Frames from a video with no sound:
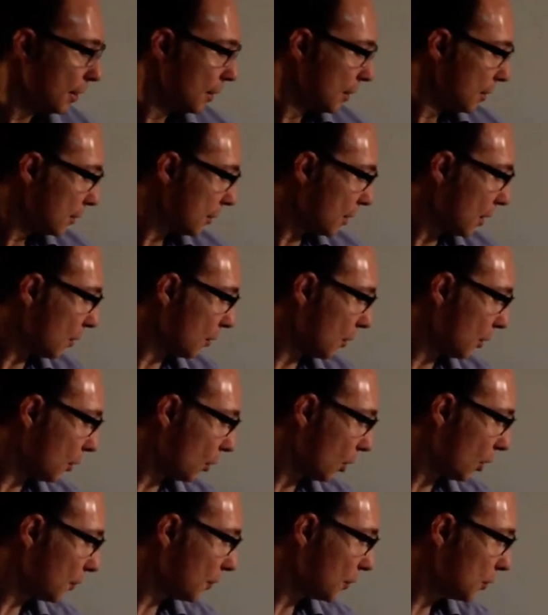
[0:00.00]
So the
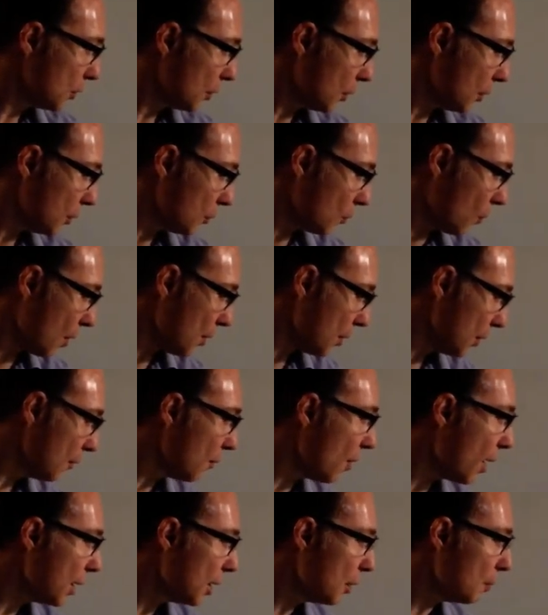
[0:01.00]
curvature is 1
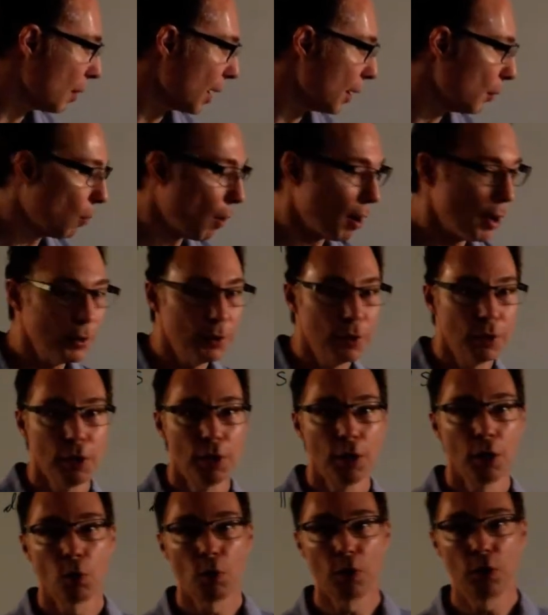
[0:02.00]
divided by 1,
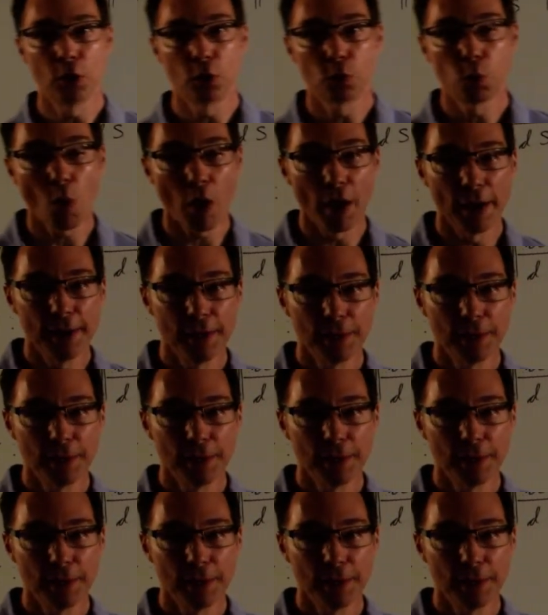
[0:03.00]
which is 1.